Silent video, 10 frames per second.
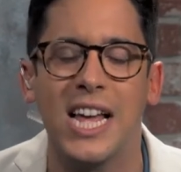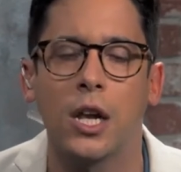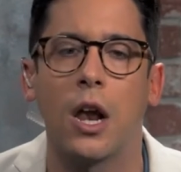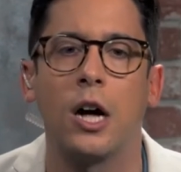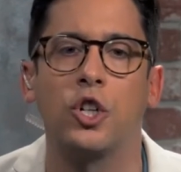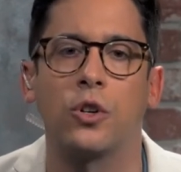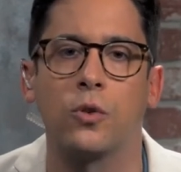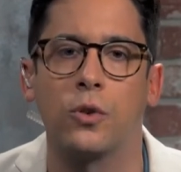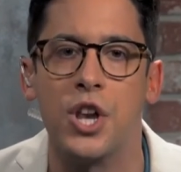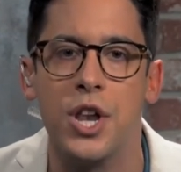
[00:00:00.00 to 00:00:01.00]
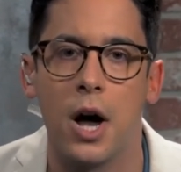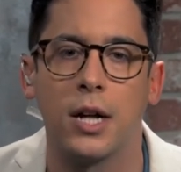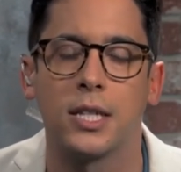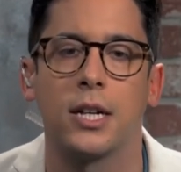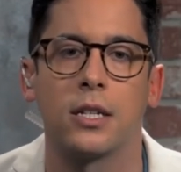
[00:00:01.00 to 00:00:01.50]
illogical,
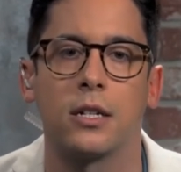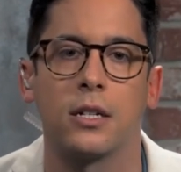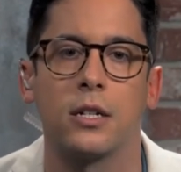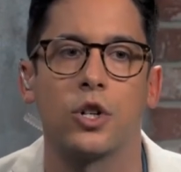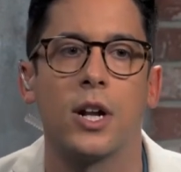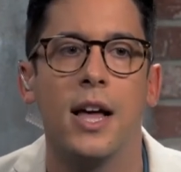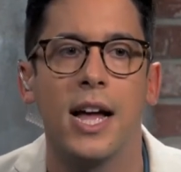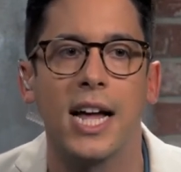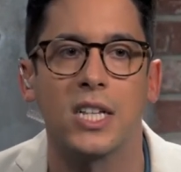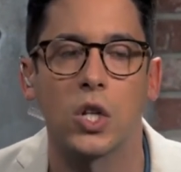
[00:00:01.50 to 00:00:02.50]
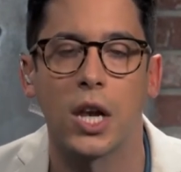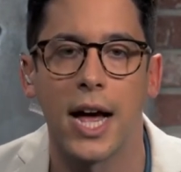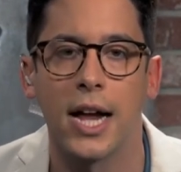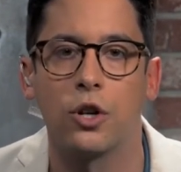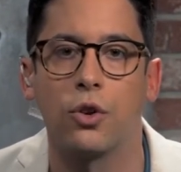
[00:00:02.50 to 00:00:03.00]
nonsense decision. It has
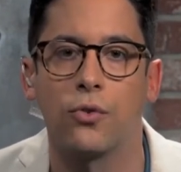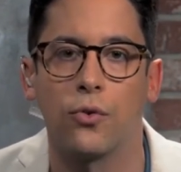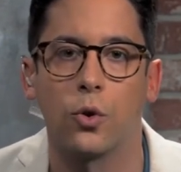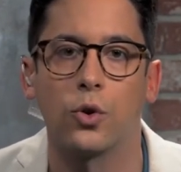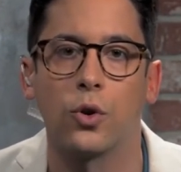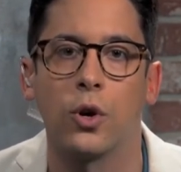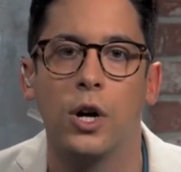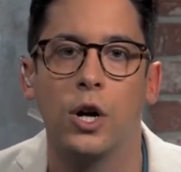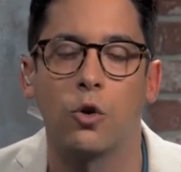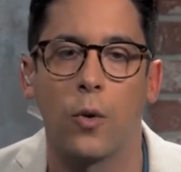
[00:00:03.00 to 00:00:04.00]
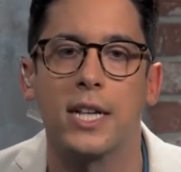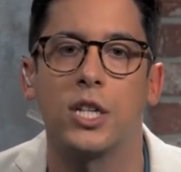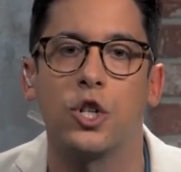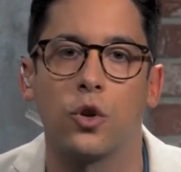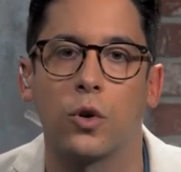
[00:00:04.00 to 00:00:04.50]
led to further
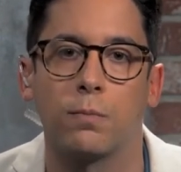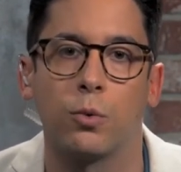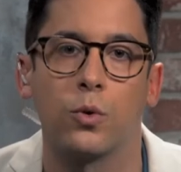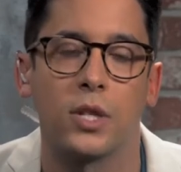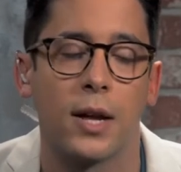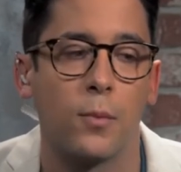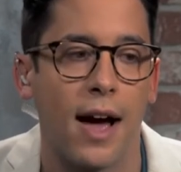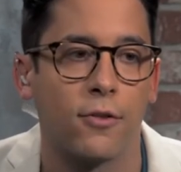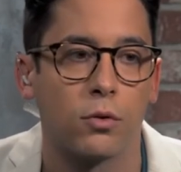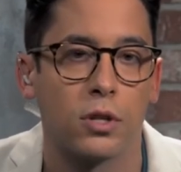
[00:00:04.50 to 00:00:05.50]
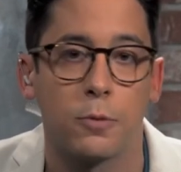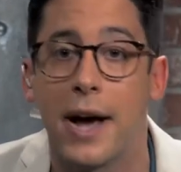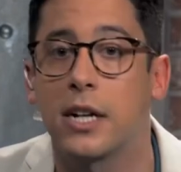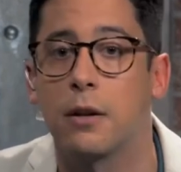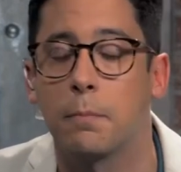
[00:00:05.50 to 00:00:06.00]
crazy jurisprudence, and we have to
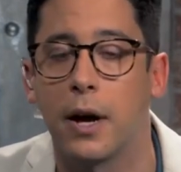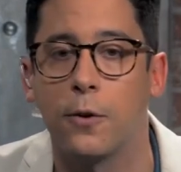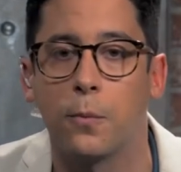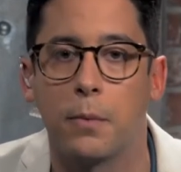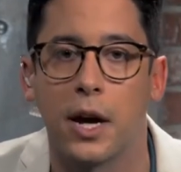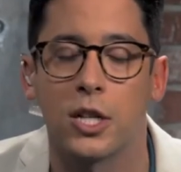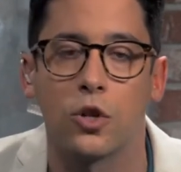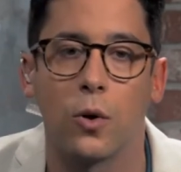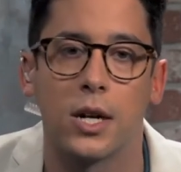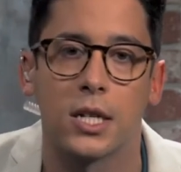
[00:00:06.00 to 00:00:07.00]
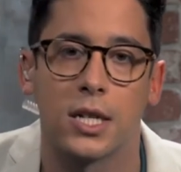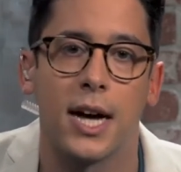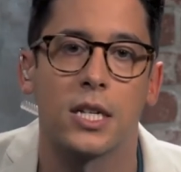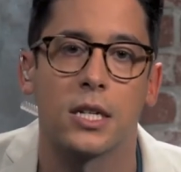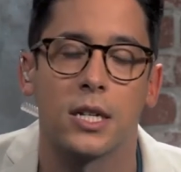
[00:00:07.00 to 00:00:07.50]
respect it by the by stare
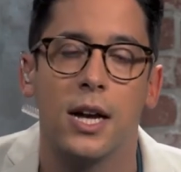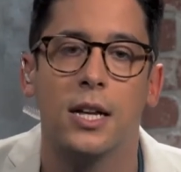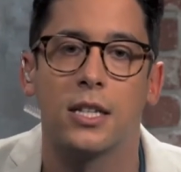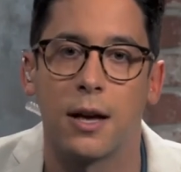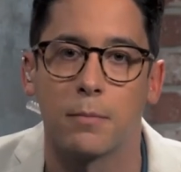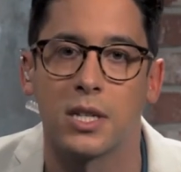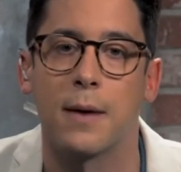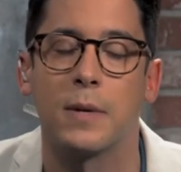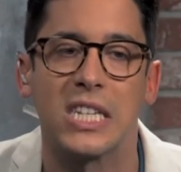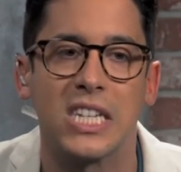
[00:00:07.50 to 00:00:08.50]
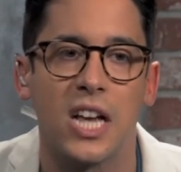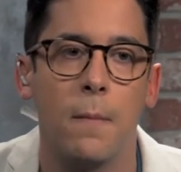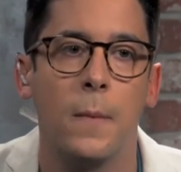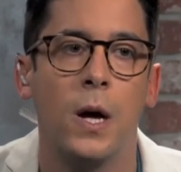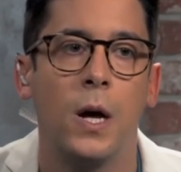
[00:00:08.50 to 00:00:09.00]
decisis. Some say, but
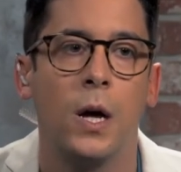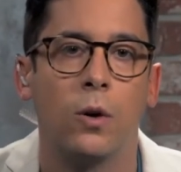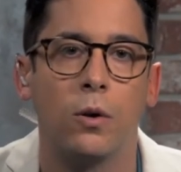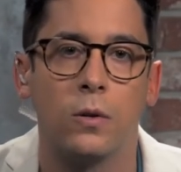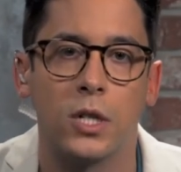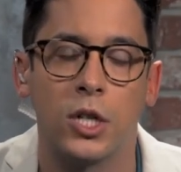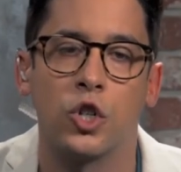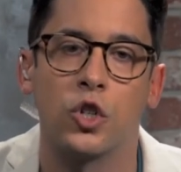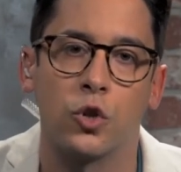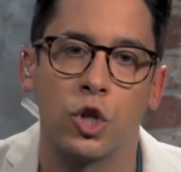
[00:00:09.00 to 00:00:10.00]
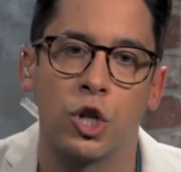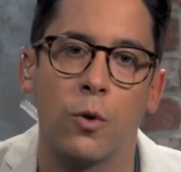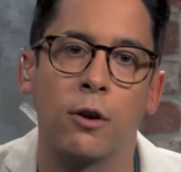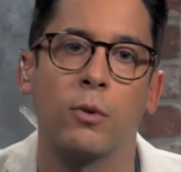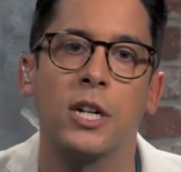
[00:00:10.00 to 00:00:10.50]
some decisions are
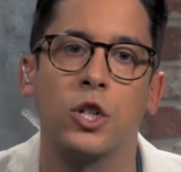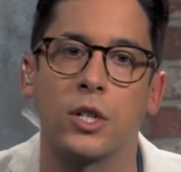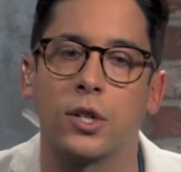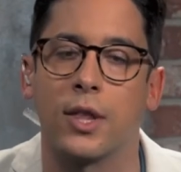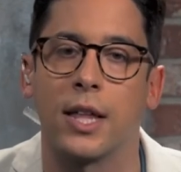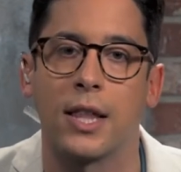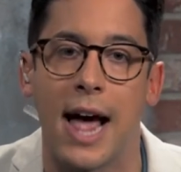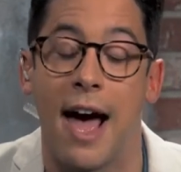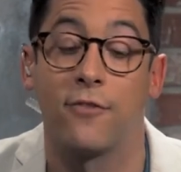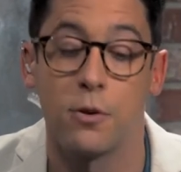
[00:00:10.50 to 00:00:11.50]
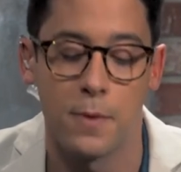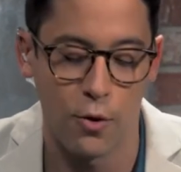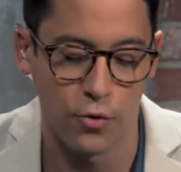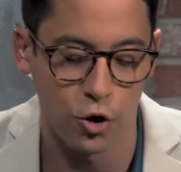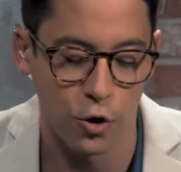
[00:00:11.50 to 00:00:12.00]
so egregious that they have to be
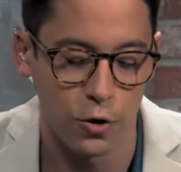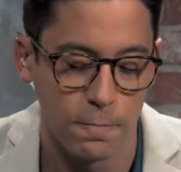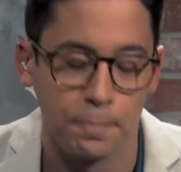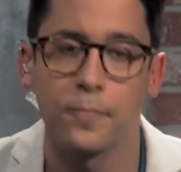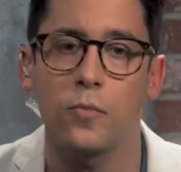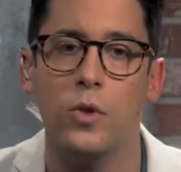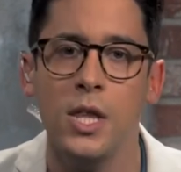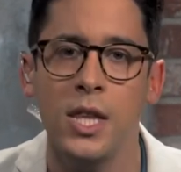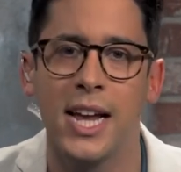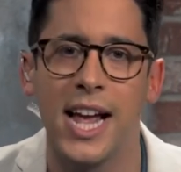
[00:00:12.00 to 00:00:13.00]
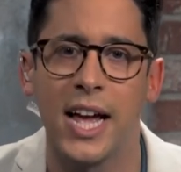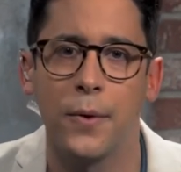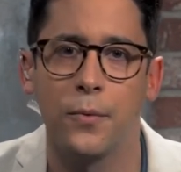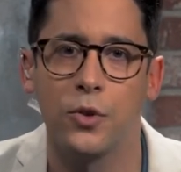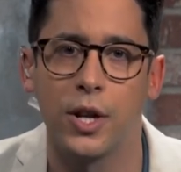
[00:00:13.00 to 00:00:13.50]
overturned.
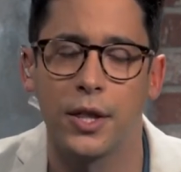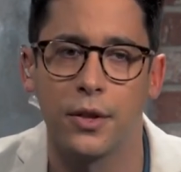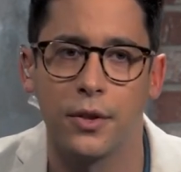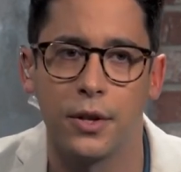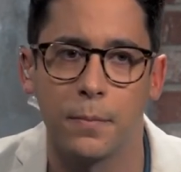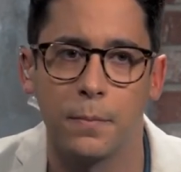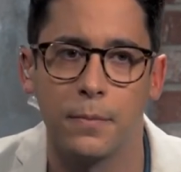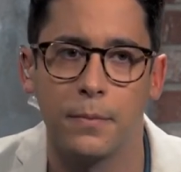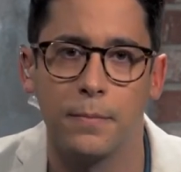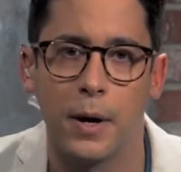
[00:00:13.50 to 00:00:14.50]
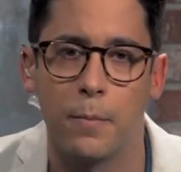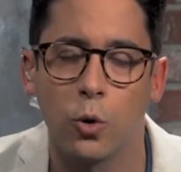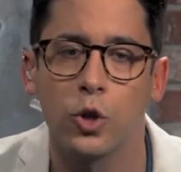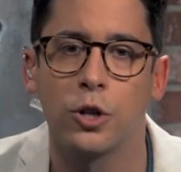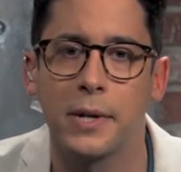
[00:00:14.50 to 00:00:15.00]
It, the
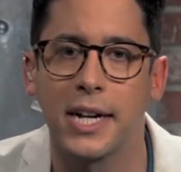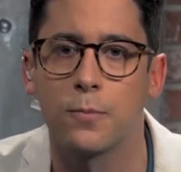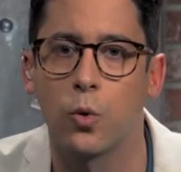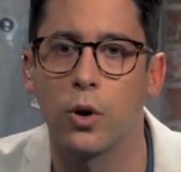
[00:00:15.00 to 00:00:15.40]
abortion begets